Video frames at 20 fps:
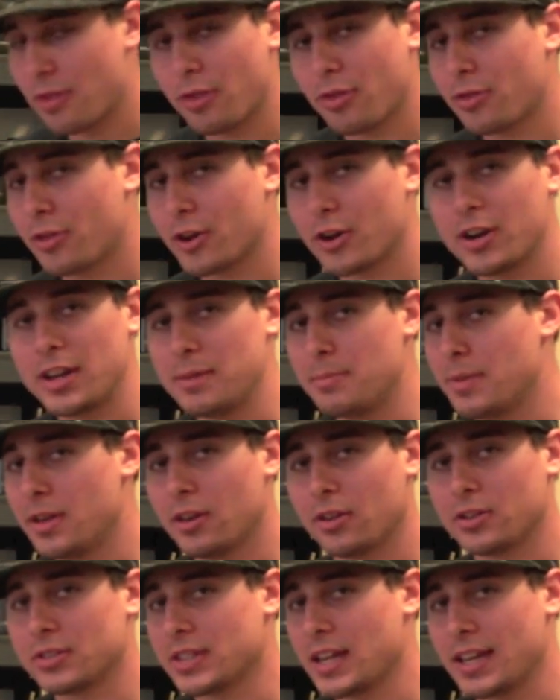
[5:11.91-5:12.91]
the 30
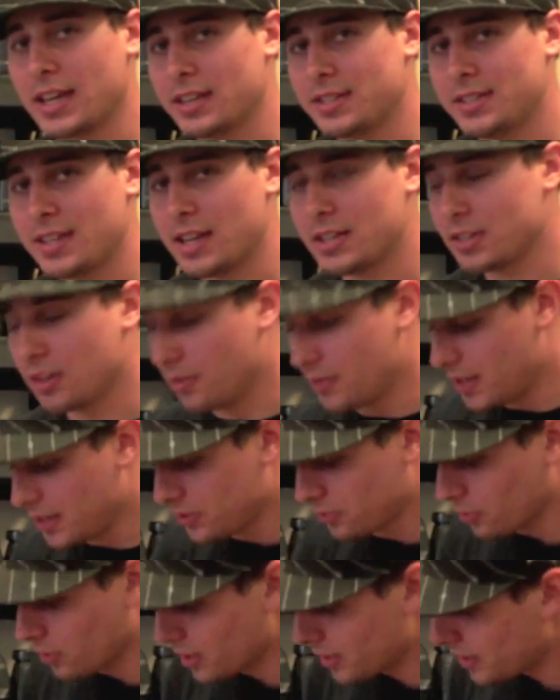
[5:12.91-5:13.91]
mils like it says on
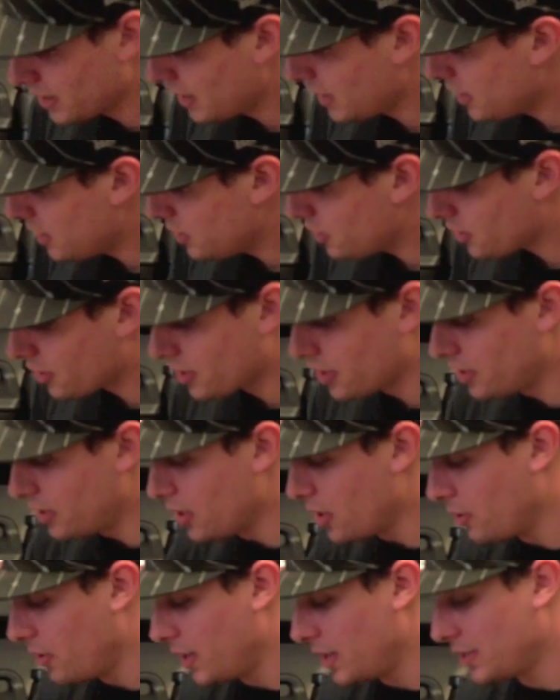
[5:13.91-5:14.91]
this one, you're going to
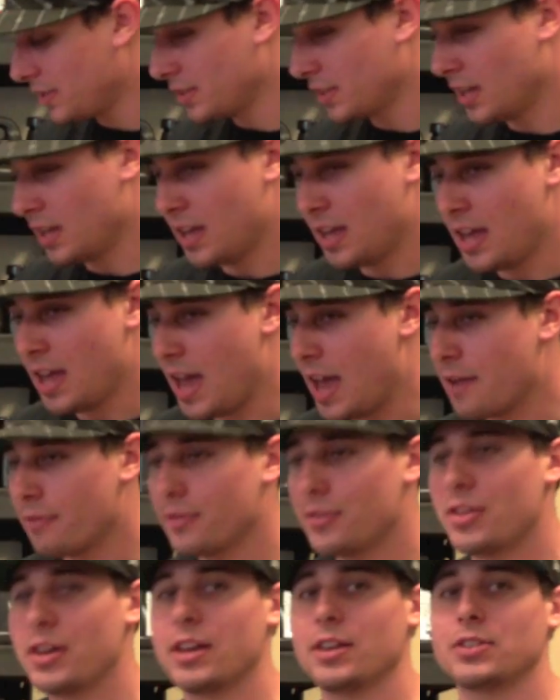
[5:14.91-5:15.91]
notice
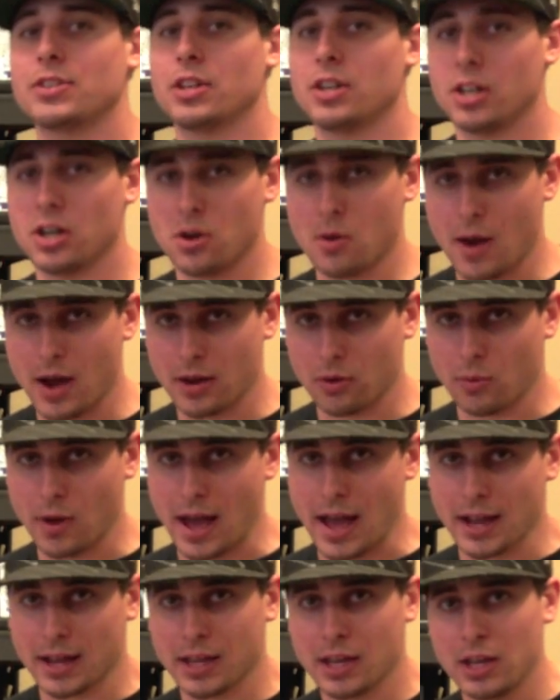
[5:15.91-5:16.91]
everything is going to go out of
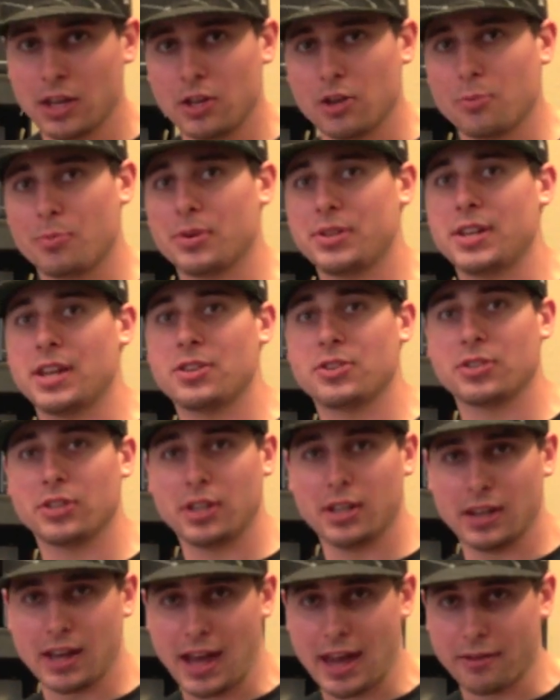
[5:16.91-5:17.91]
whack. You're potentially
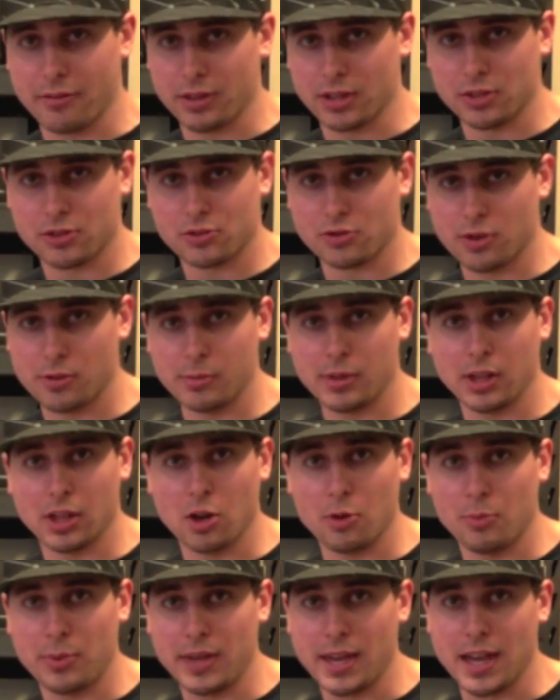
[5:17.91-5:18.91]
going to have extremely
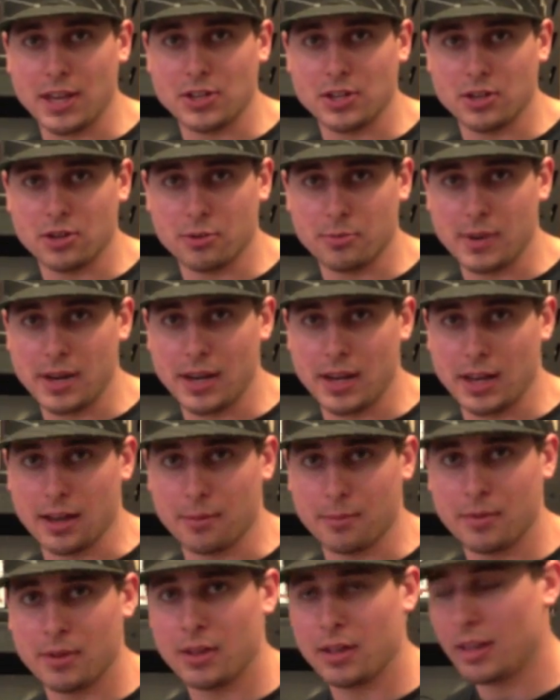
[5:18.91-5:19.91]
low pH in your
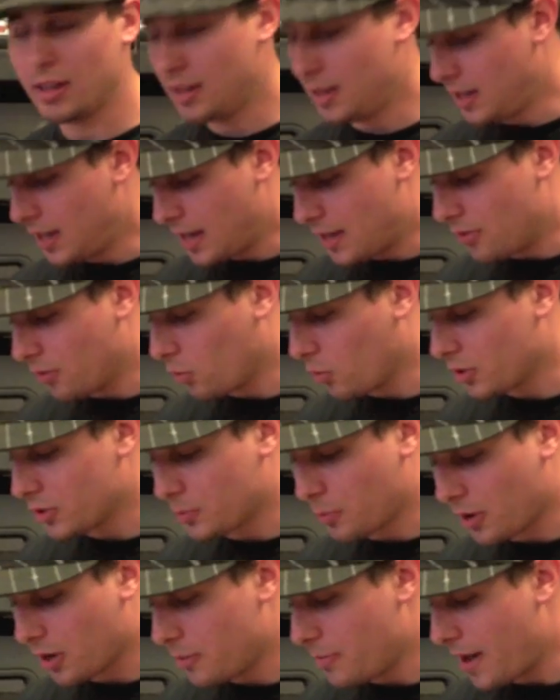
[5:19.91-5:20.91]
medium, and the
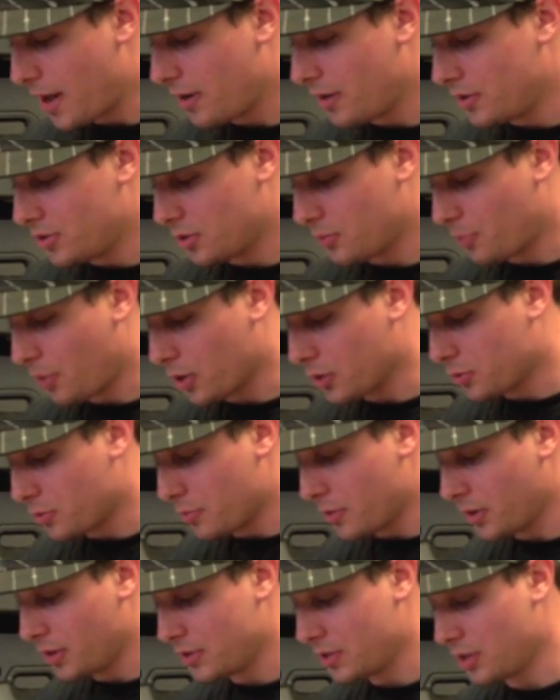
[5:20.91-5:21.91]
worst part about it is your parts per
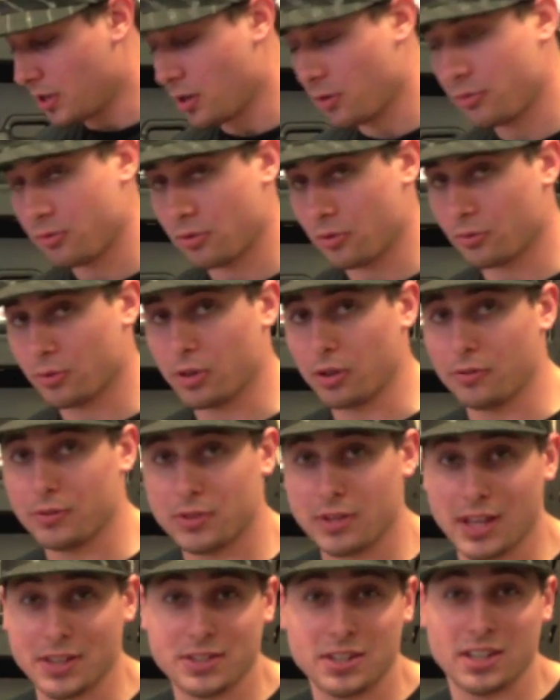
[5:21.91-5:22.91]
million is going to go through the roof.
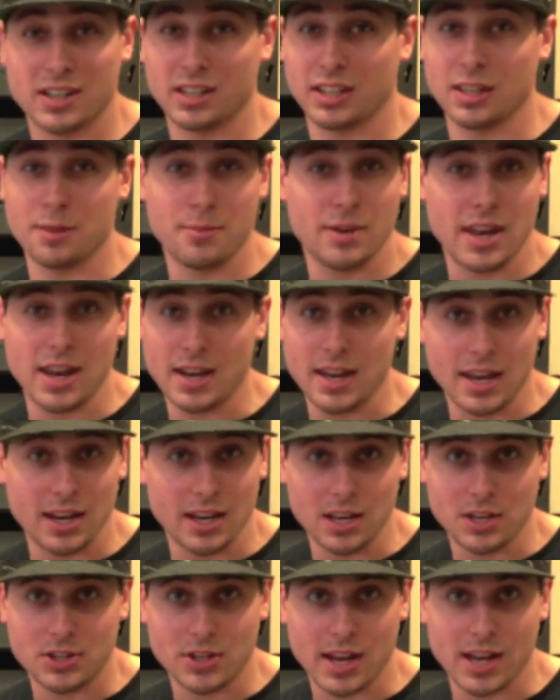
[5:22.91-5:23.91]
So that's going to eliminate
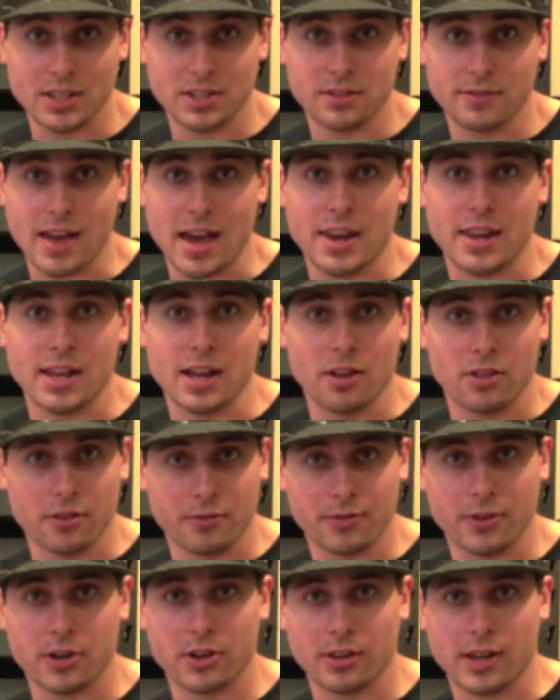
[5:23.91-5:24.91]
any chance of adding other
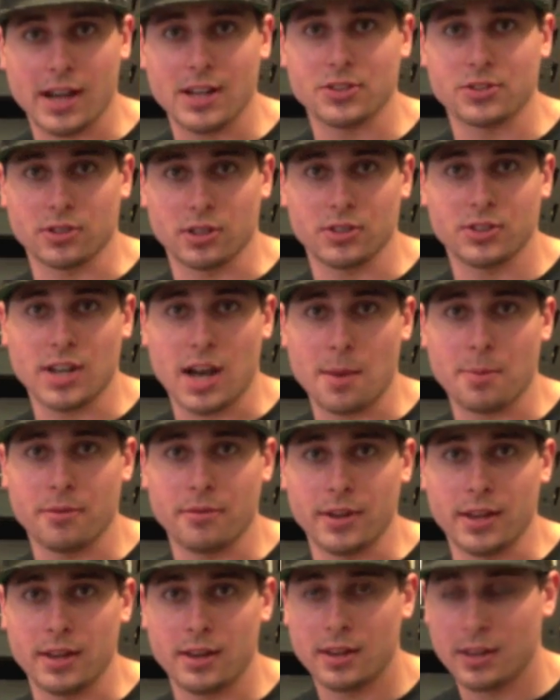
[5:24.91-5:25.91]
fertilizer on top of
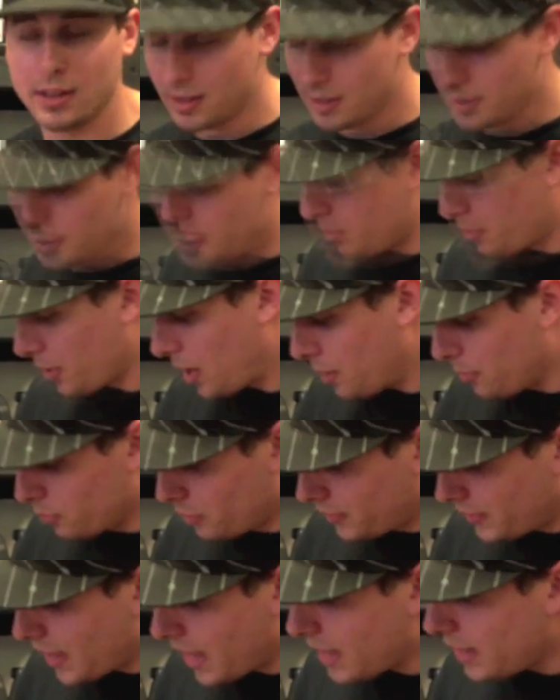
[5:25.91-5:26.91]
it. The problem
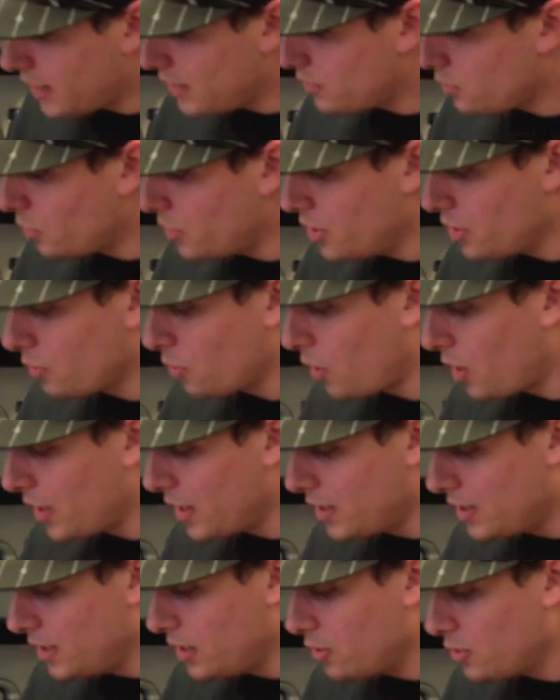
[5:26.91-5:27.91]
with that is when you're
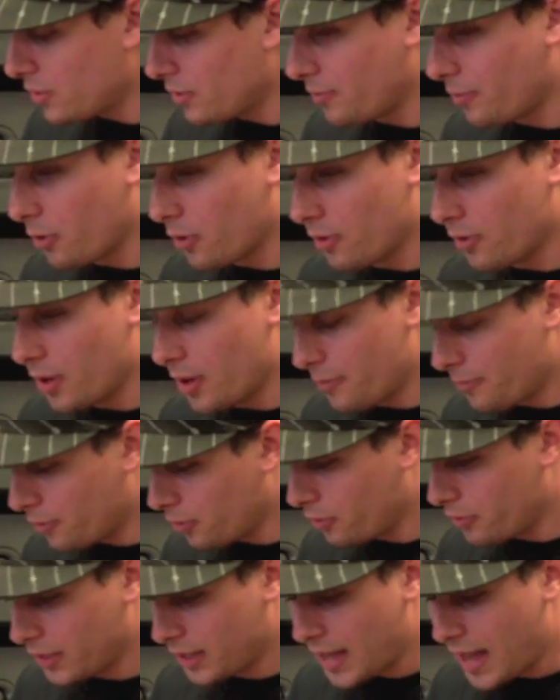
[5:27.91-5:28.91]
wanting to use a, a
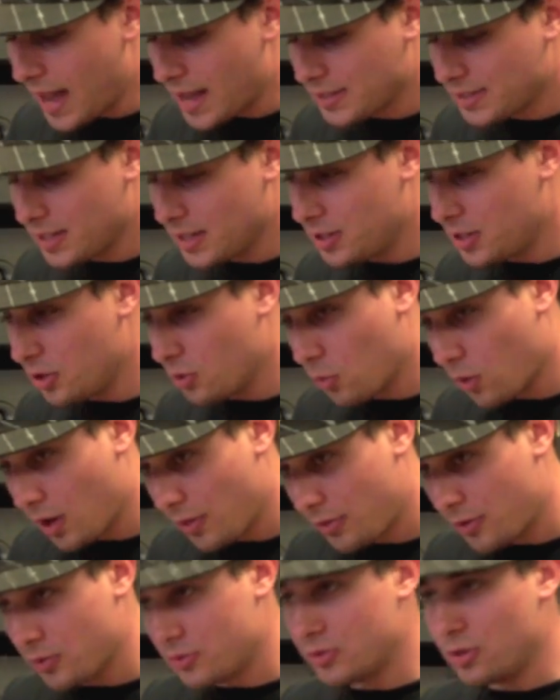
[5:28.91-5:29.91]
fulvic acid, you
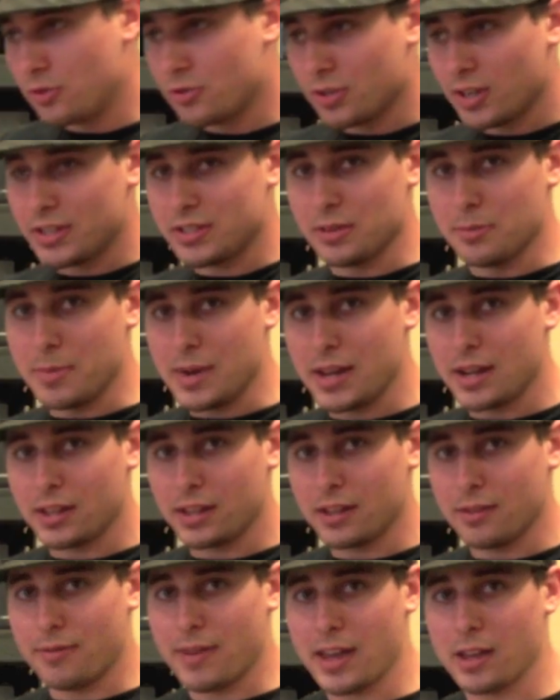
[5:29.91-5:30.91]
want those nutrients
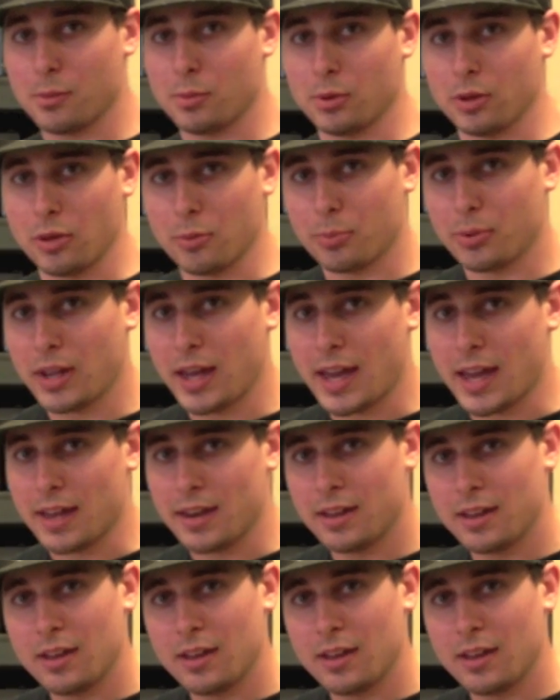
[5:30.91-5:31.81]
immediately available to the plant.